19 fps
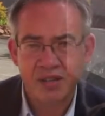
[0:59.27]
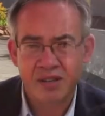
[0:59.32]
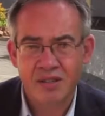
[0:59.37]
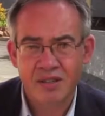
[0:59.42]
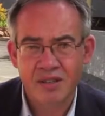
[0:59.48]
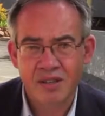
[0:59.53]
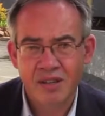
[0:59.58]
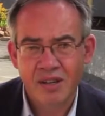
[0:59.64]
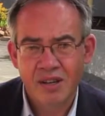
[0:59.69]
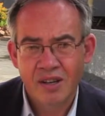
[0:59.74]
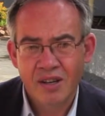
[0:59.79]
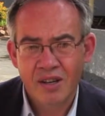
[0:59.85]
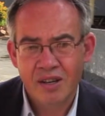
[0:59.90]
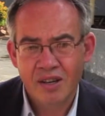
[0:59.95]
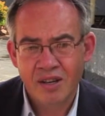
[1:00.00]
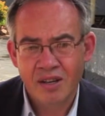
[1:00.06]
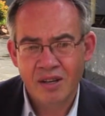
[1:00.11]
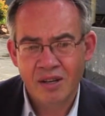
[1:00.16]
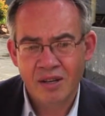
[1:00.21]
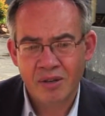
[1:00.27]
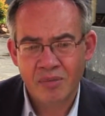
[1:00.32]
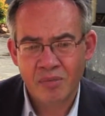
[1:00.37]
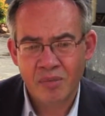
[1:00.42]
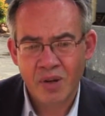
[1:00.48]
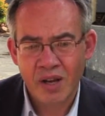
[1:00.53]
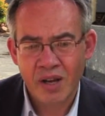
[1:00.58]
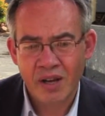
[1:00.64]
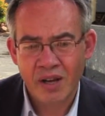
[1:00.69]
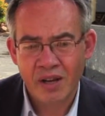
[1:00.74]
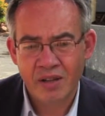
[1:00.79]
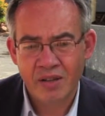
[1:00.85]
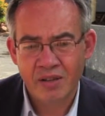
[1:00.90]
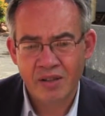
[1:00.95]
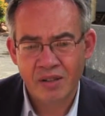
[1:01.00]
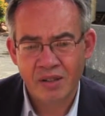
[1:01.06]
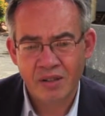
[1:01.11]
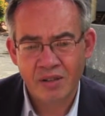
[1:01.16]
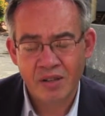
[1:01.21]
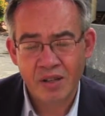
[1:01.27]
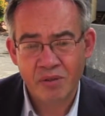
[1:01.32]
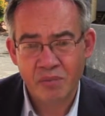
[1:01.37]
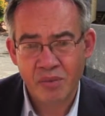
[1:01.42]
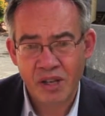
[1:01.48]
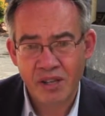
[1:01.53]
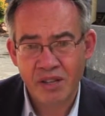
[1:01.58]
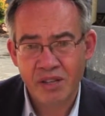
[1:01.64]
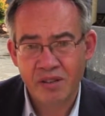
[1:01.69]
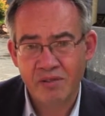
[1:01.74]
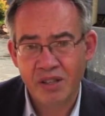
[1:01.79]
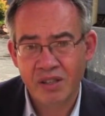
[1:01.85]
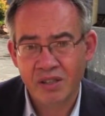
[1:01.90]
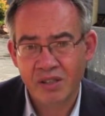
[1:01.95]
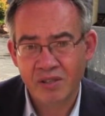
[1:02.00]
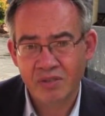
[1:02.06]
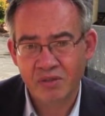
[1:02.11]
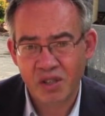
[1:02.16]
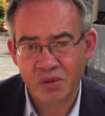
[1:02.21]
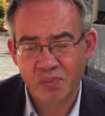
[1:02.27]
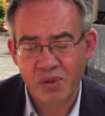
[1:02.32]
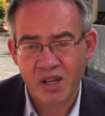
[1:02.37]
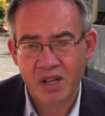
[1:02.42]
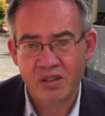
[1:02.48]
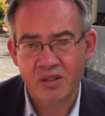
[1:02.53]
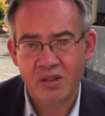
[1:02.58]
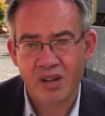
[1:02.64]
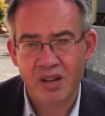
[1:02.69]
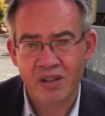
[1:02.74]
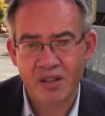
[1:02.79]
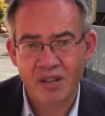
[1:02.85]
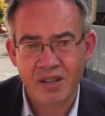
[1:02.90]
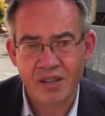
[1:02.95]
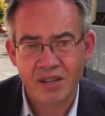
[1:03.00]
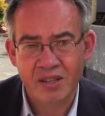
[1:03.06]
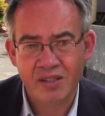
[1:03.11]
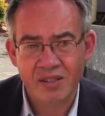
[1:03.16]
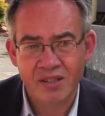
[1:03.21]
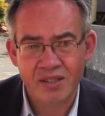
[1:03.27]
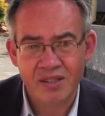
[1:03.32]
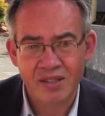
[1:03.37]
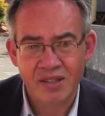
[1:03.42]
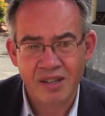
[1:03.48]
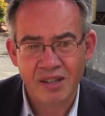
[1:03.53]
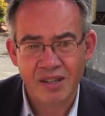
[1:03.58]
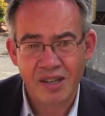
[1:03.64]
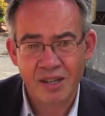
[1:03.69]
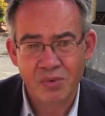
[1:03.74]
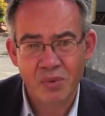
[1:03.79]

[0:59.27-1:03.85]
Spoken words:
gas, and it might even spread to other countries, and